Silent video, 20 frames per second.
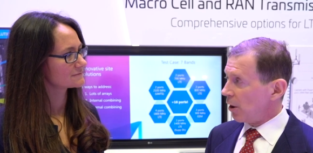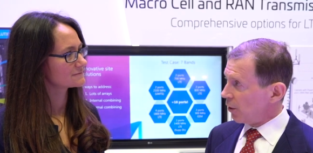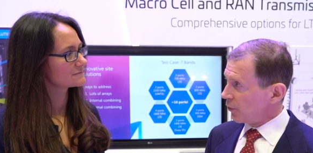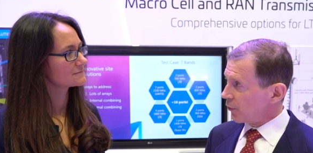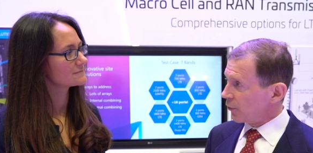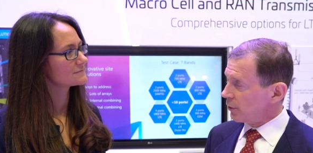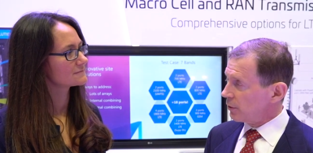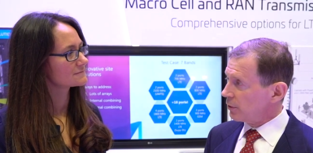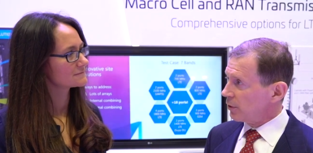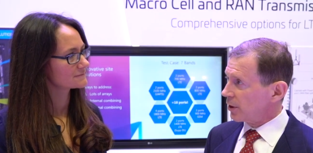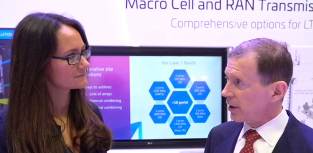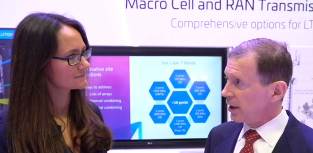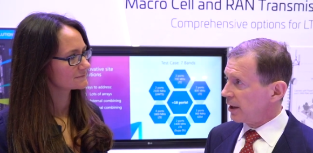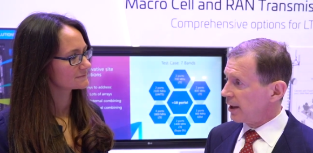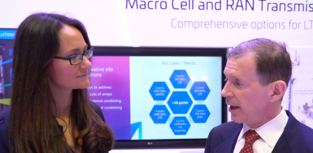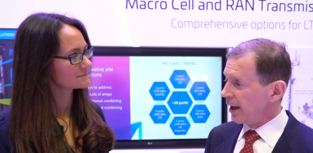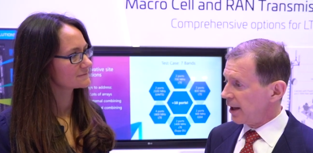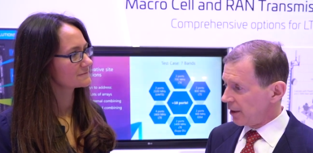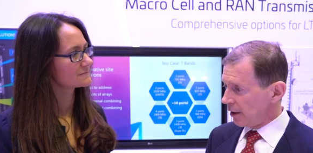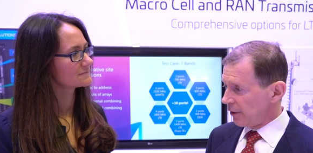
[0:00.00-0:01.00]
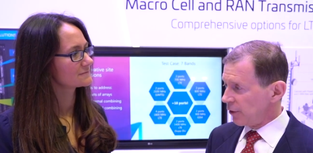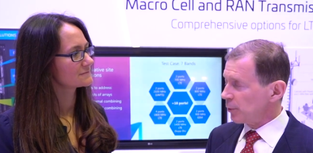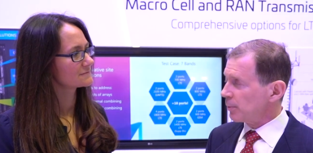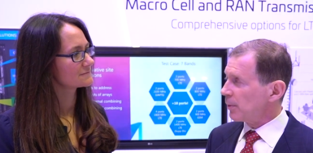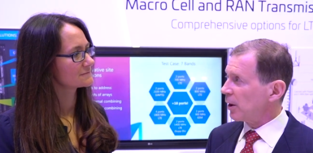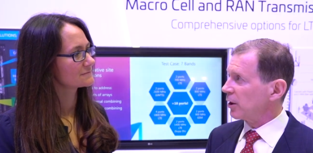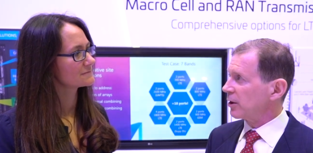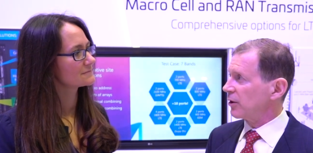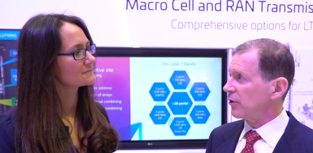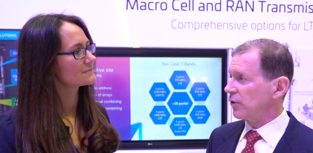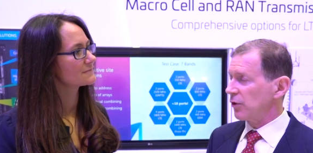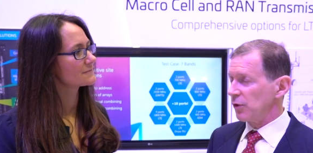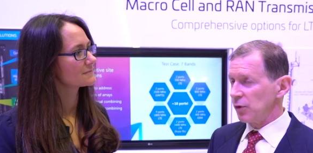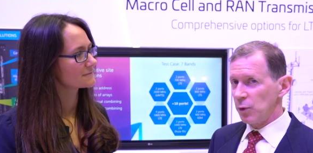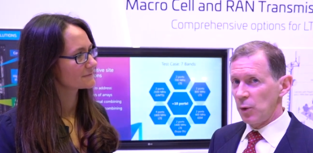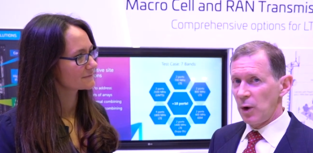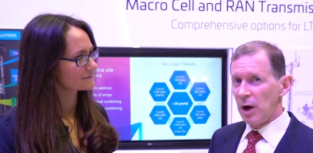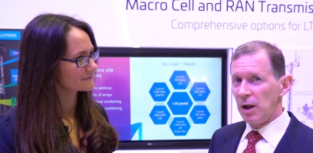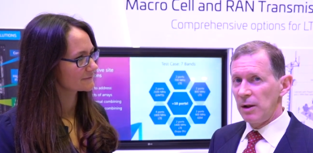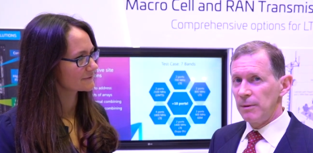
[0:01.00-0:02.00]
Speaker 1: also looking at other markets as
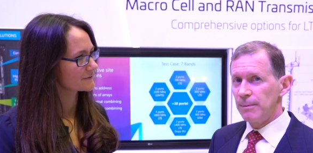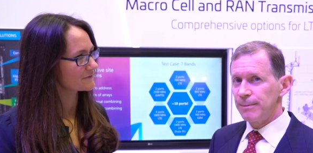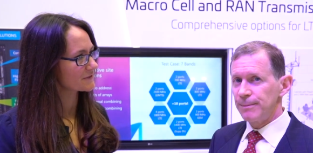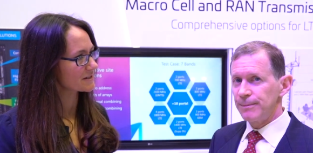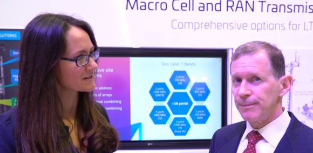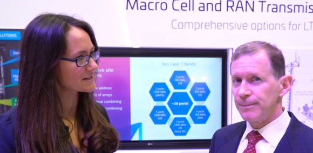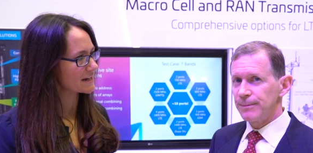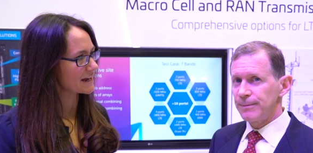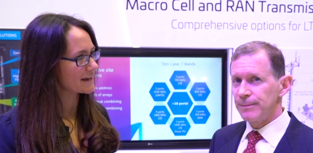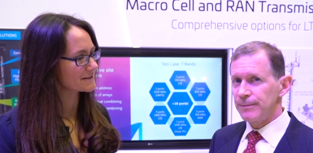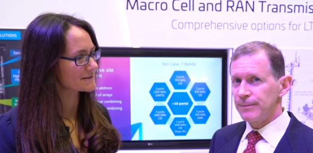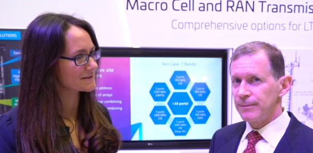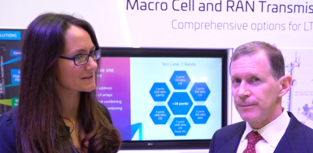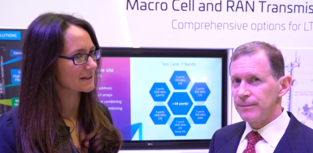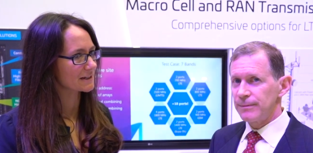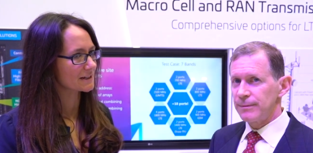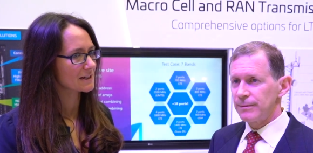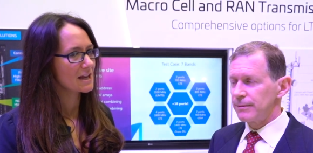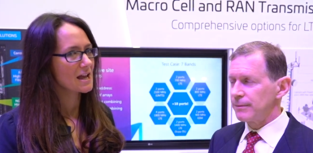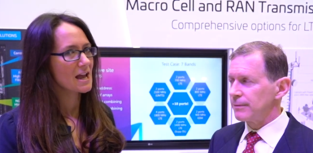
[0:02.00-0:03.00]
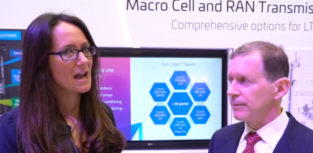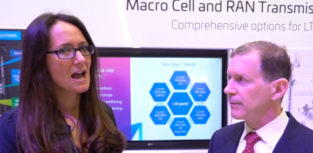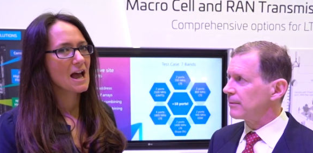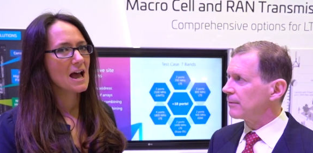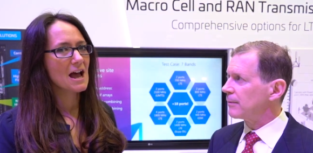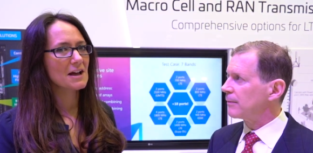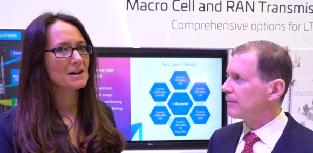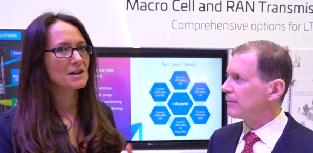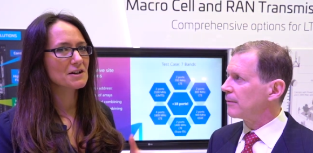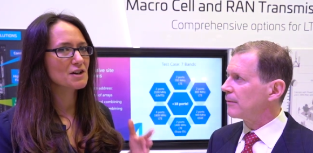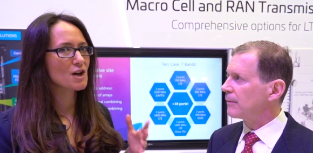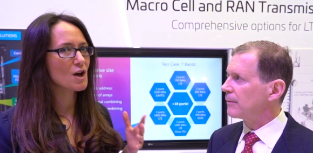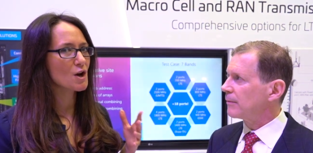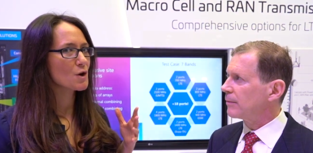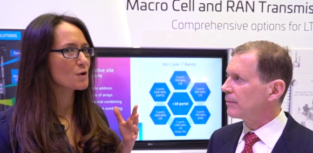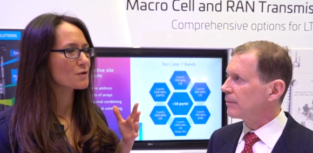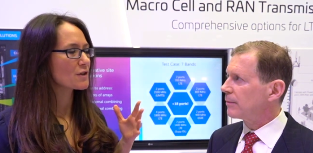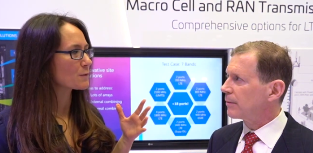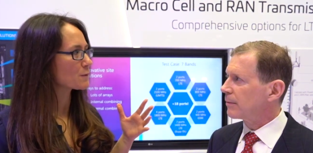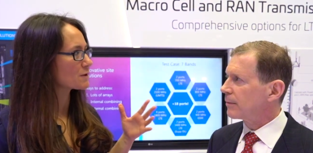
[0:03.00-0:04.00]
well.
Speaker 2: Fantastic. And I
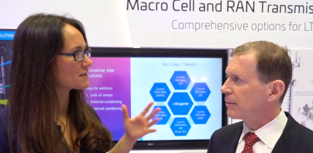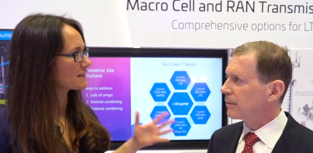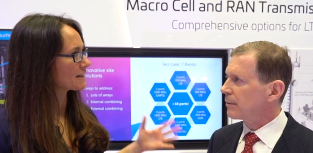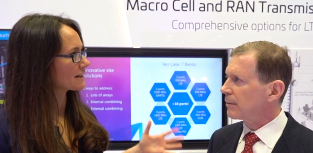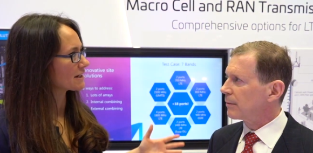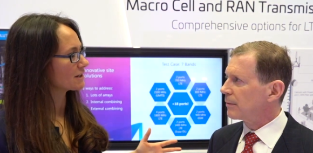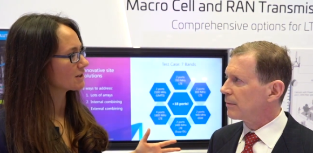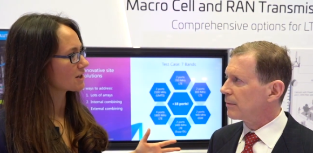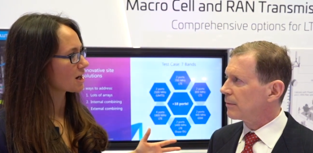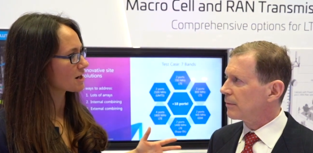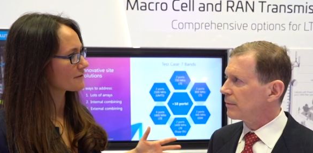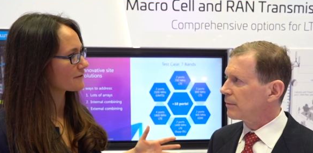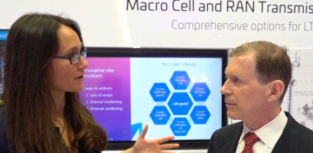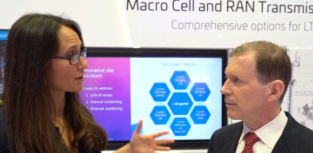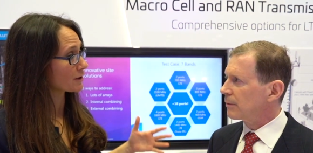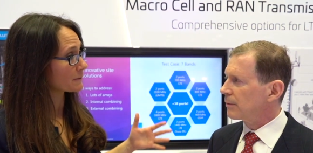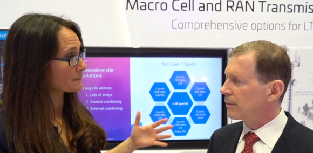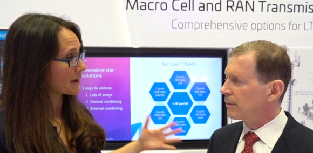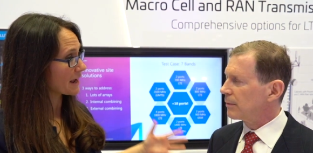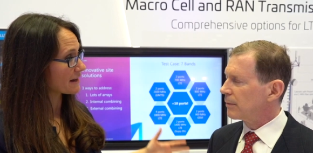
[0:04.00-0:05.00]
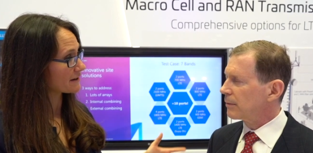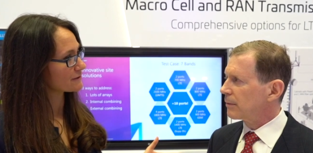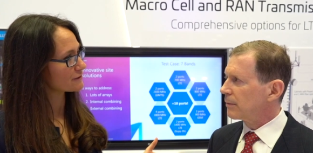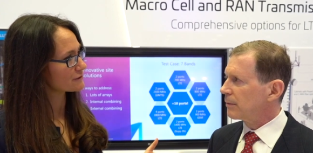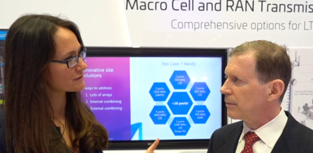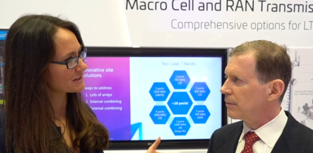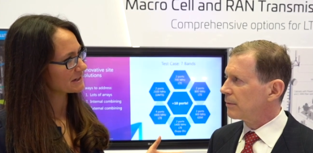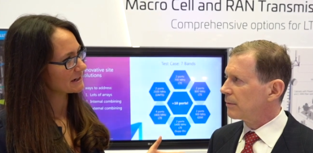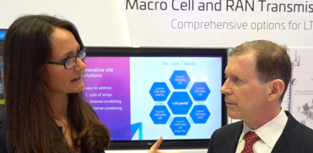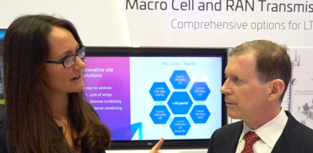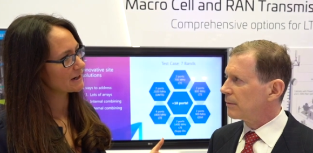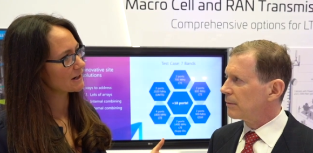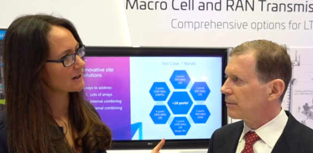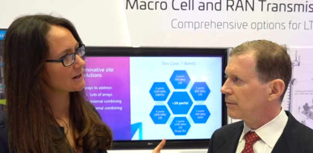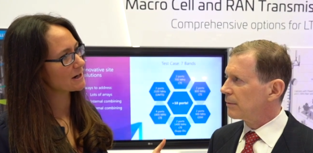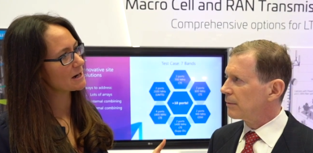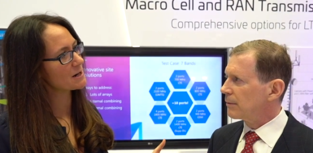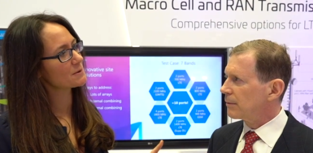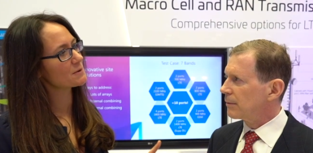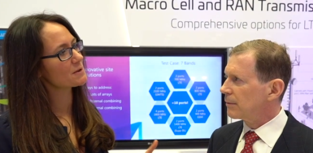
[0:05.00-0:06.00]
know that we're seeing a lot of our competitors
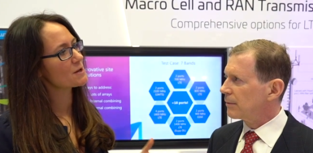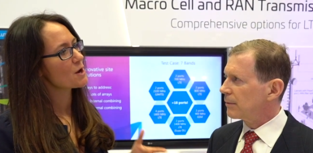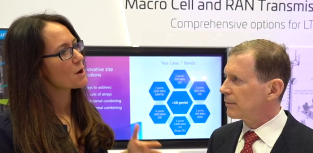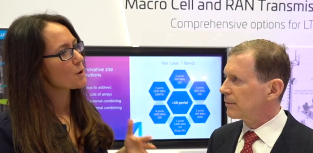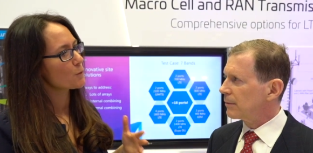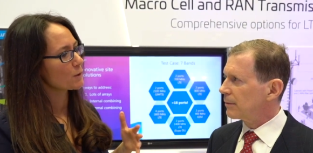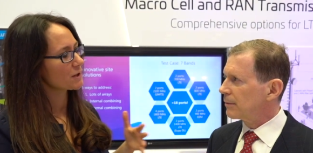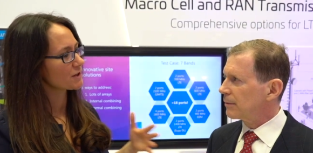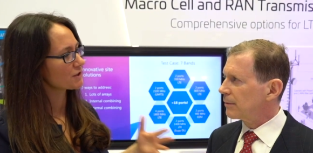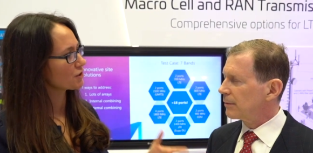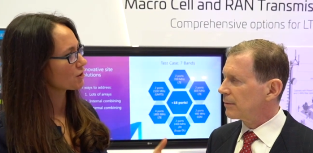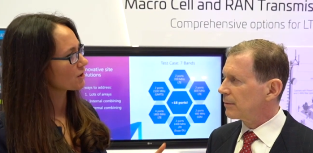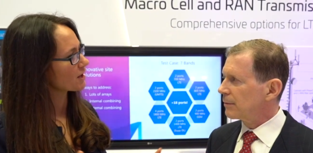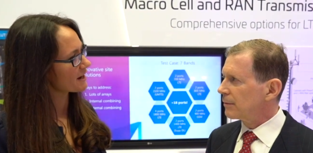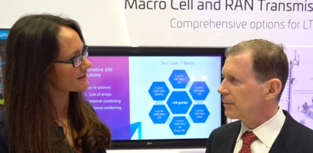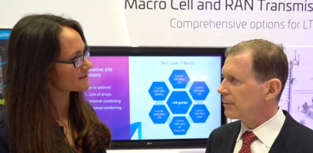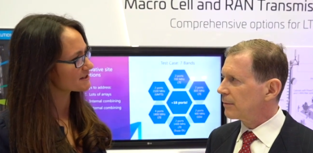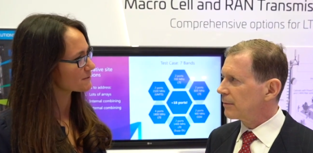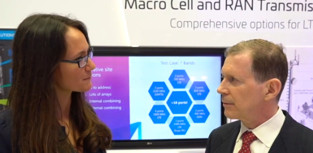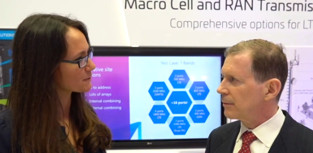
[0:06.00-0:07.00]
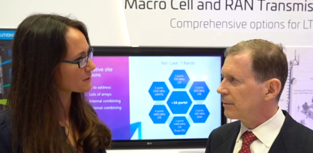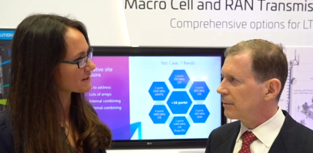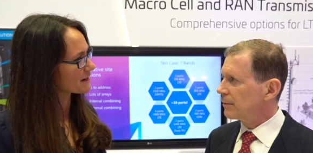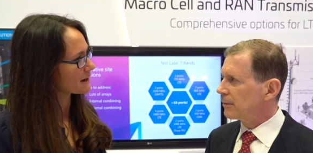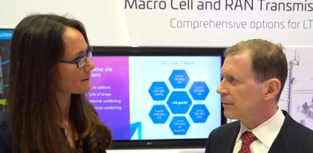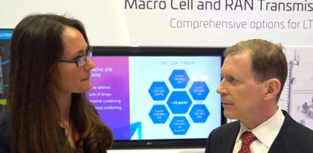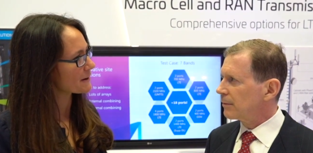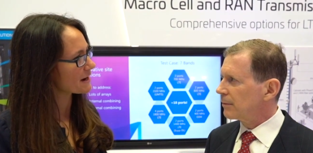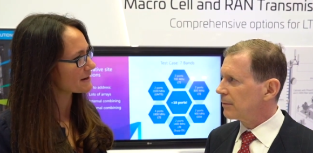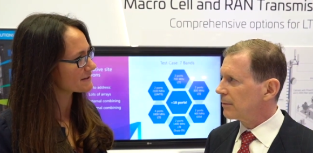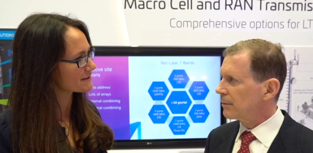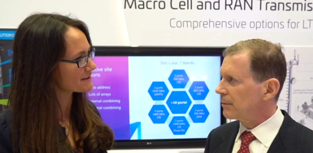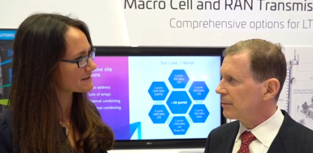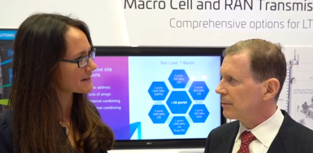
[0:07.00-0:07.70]
here, and when your customers come by the